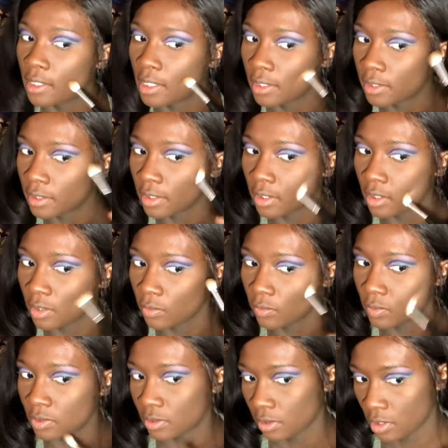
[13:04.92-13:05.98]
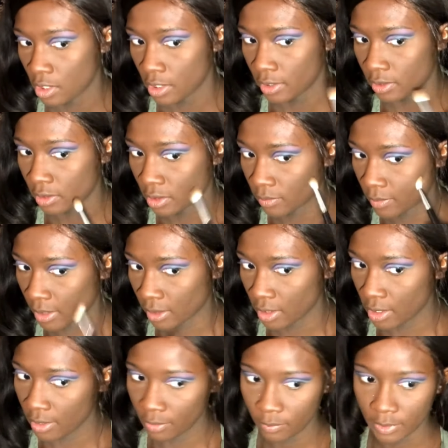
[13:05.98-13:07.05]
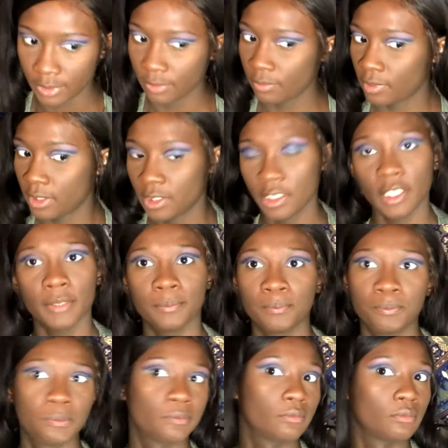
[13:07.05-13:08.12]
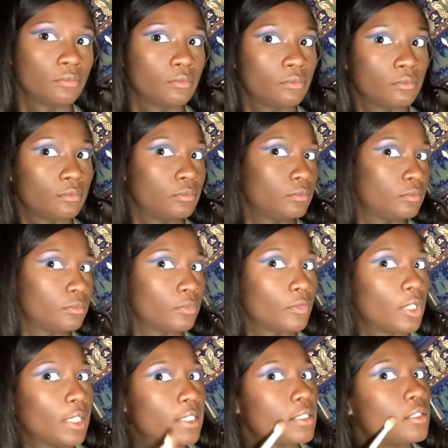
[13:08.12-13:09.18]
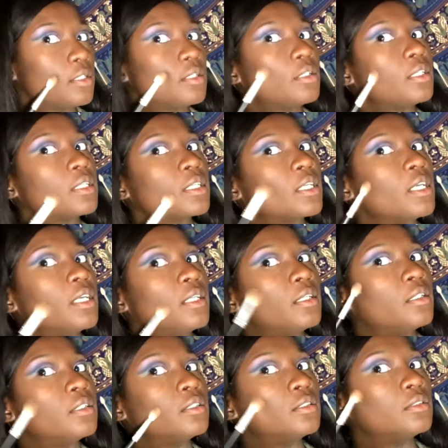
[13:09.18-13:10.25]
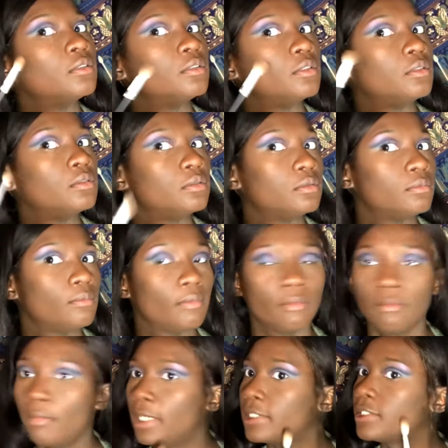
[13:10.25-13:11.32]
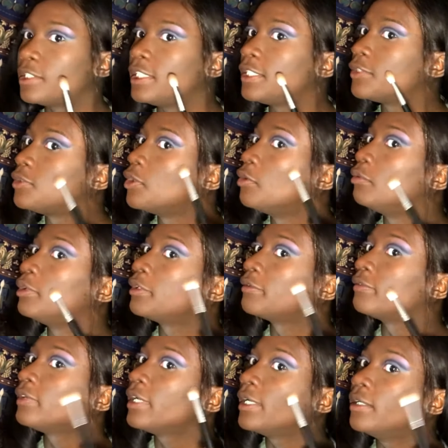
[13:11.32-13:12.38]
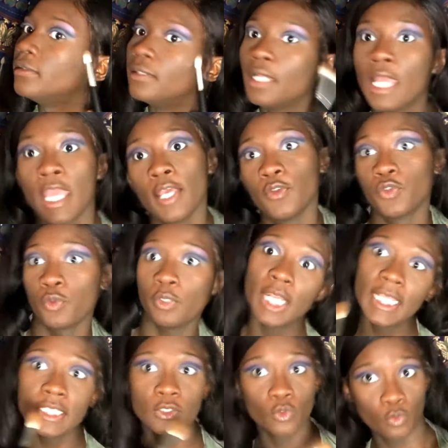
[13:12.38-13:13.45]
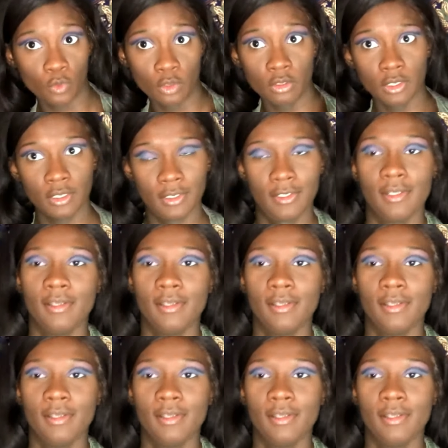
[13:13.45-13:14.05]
nothing was lost on my color, which it wasn't. I still look kind of, my cheeks don't look fat, so that's cool.